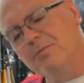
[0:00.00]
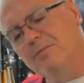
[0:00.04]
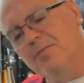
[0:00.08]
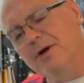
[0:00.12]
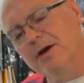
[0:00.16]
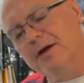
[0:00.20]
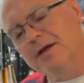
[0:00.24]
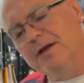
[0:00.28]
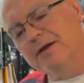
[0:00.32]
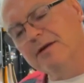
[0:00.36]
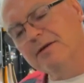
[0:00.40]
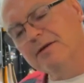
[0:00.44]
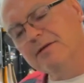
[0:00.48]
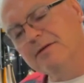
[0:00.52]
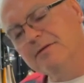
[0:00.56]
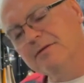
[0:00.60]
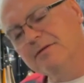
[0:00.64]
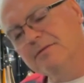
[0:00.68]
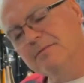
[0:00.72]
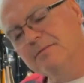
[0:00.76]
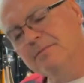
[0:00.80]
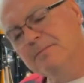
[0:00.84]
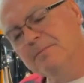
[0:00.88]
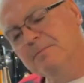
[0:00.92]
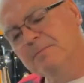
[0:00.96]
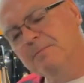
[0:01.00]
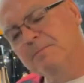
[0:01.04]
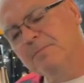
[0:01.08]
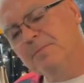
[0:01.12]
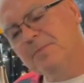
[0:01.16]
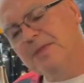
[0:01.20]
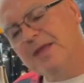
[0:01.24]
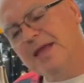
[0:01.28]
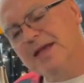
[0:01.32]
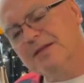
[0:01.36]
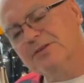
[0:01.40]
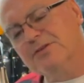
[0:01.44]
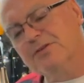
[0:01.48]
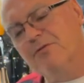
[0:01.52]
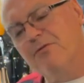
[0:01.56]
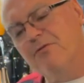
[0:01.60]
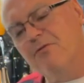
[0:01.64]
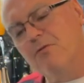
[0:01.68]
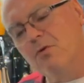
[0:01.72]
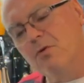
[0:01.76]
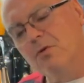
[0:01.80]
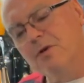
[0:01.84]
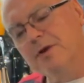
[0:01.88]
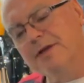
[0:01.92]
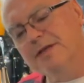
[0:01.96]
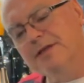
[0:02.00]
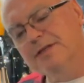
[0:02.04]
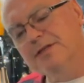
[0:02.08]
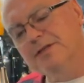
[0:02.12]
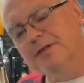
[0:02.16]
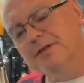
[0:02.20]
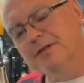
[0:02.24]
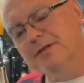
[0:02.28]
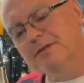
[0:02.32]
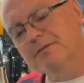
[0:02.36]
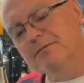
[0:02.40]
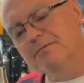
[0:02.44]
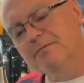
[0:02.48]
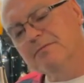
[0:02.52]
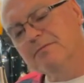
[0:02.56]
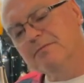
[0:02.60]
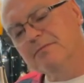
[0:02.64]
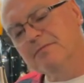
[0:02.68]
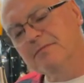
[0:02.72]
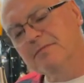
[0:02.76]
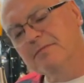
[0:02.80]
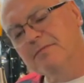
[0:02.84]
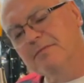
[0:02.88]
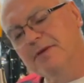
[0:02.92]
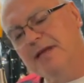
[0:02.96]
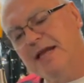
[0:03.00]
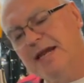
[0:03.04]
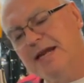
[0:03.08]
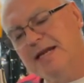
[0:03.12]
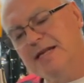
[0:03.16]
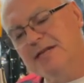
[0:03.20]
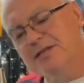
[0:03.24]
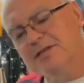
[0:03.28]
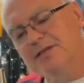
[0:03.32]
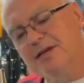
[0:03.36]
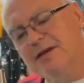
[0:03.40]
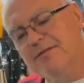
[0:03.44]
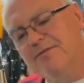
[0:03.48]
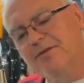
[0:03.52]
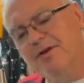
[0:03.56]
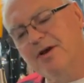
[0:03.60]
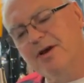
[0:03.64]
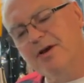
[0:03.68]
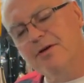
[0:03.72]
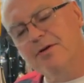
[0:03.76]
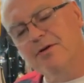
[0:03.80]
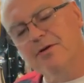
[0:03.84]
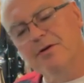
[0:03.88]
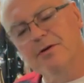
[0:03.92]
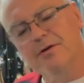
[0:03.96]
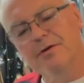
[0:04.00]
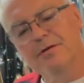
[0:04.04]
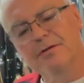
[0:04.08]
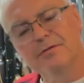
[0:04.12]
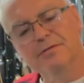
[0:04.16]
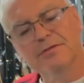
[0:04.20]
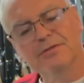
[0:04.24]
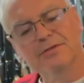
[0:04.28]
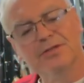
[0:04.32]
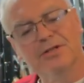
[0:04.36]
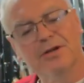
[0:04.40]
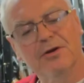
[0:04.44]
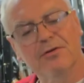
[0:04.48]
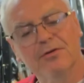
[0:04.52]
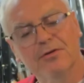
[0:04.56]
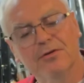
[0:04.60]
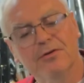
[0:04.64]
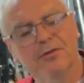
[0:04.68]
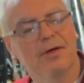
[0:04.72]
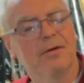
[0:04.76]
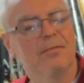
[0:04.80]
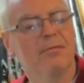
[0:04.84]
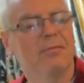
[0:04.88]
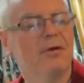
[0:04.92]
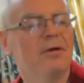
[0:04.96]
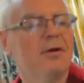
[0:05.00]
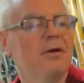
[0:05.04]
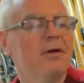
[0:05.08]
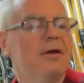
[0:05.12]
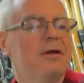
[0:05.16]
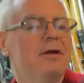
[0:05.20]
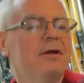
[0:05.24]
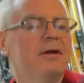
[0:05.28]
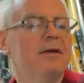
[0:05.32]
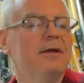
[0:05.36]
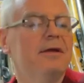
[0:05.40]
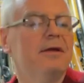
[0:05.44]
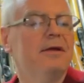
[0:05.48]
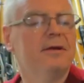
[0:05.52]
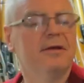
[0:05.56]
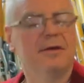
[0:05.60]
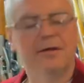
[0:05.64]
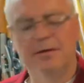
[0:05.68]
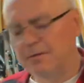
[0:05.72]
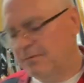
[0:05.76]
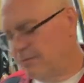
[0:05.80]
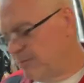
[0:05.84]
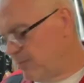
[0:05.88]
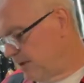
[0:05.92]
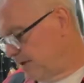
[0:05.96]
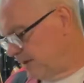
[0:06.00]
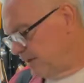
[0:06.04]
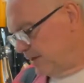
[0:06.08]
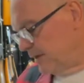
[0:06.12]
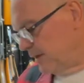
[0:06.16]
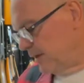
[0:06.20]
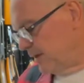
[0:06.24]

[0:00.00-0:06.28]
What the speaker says: but it has a four-digit 8700 serial number. But